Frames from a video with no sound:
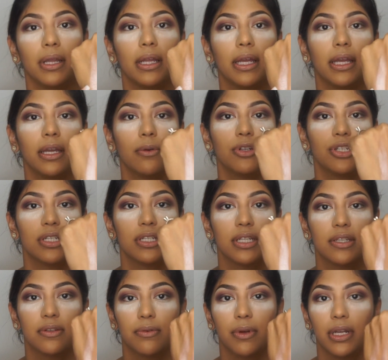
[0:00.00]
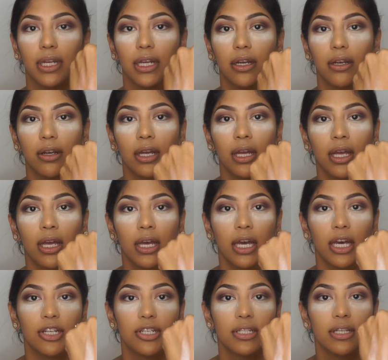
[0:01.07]
Bling, which is this one right here.
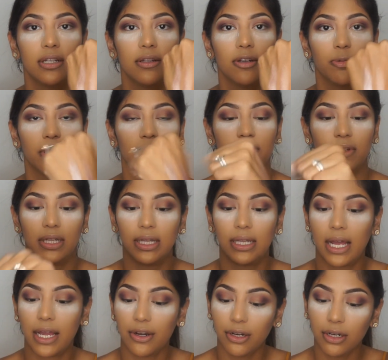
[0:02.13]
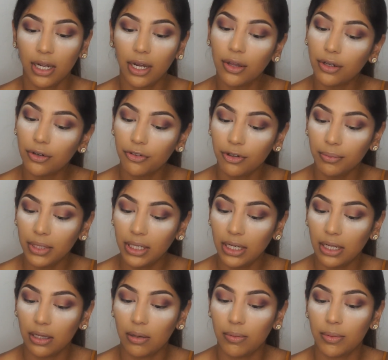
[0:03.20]
It's just a little bit of a lighter color for
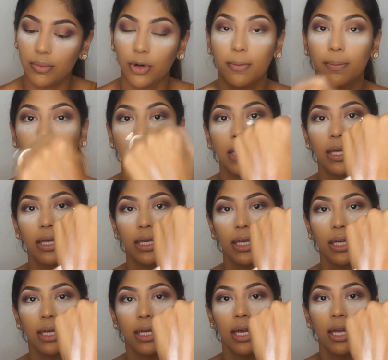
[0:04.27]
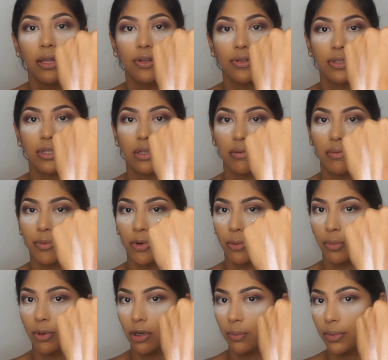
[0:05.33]
me, a little bit more pinky. This one's a little bit more
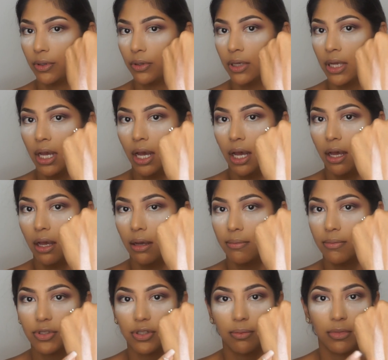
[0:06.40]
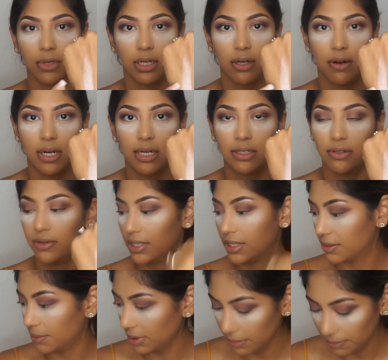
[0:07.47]
purple. So I'm gonna go ahead and do
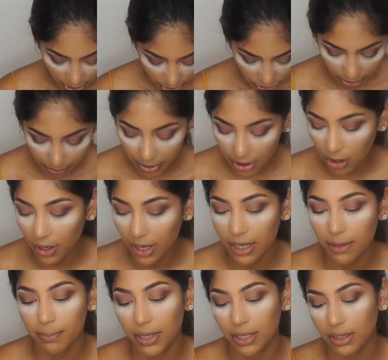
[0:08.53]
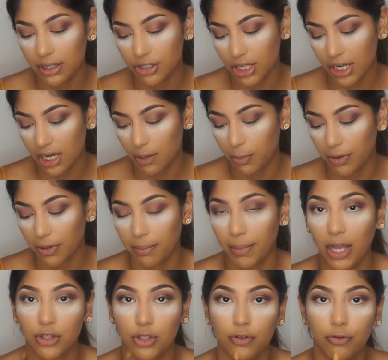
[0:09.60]
this one. So I'm gonna go ahead and pick the shade up with a
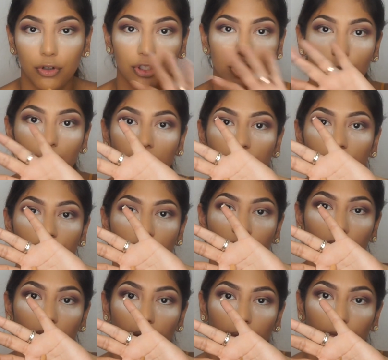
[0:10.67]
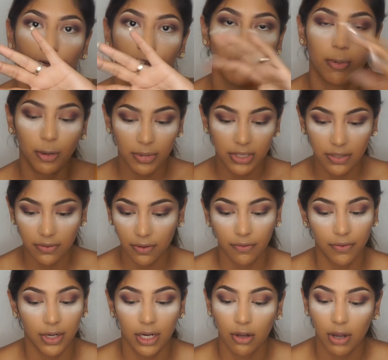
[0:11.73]
MAC 242 brush. For the purpose of the
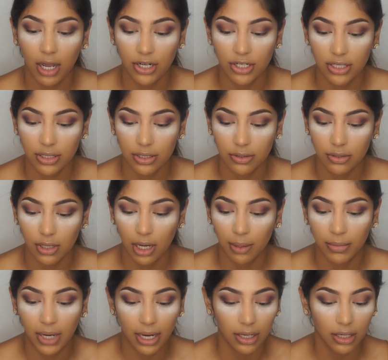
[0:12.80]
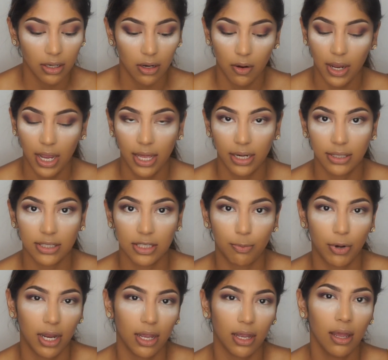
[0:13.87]
video, I'm not gonna go ahead and
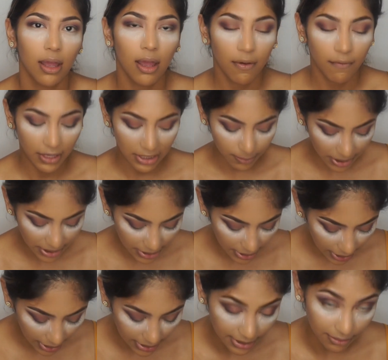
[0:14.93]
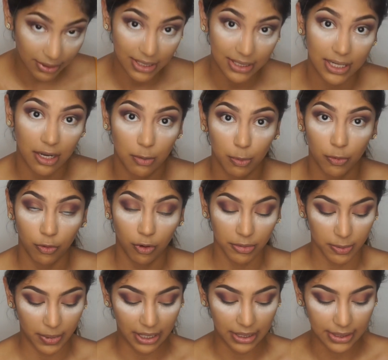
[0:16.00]
spray Fix Plus on it because I want to see how it
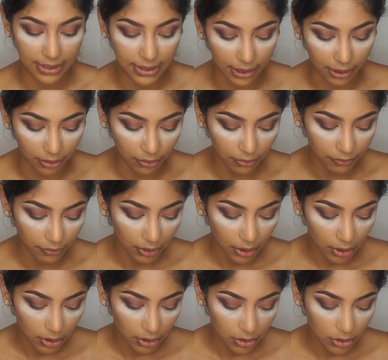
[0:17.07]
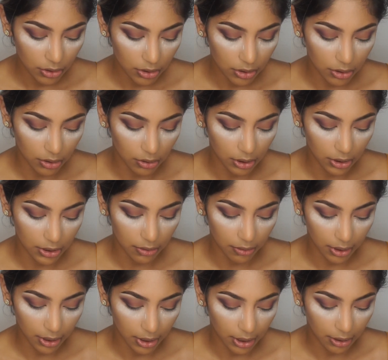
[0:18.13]
performs by itself. So let's go
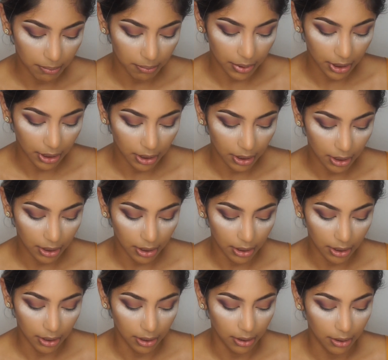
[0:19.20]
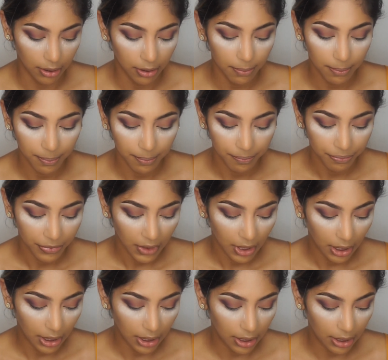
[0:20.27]
ahead and pick it up.
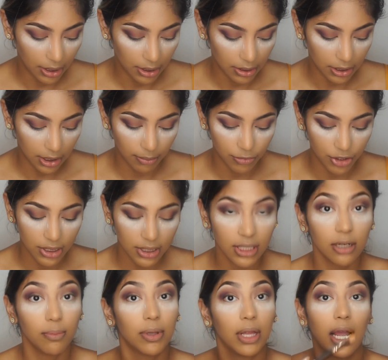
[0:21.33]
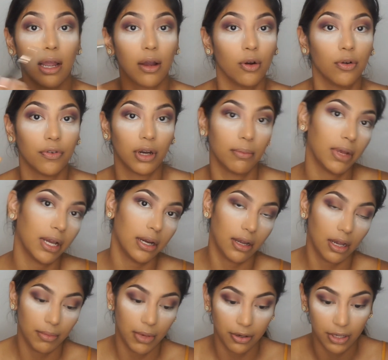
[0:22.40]
And I'm just going to apply it over. I'm not going
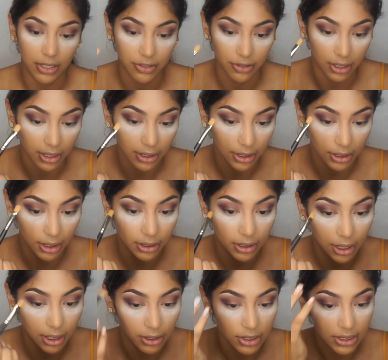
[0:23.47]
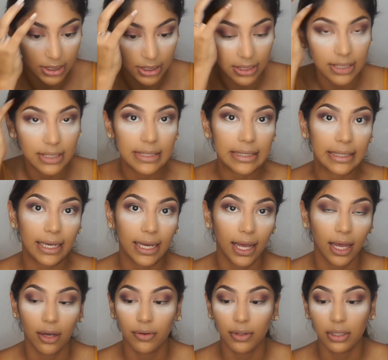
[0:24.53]
to cut my crease or anything like that, just to see
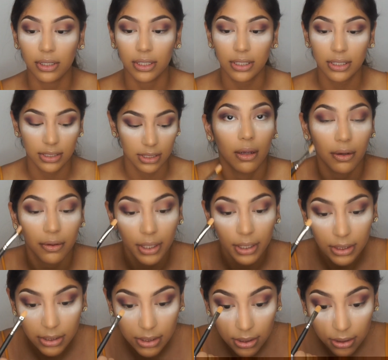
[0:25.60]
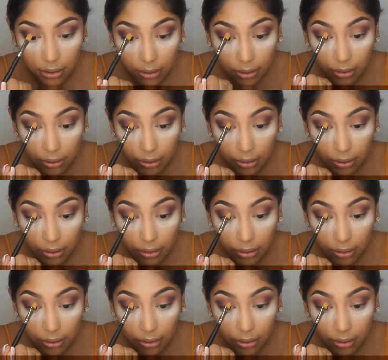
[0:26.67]
how it looks. Alright.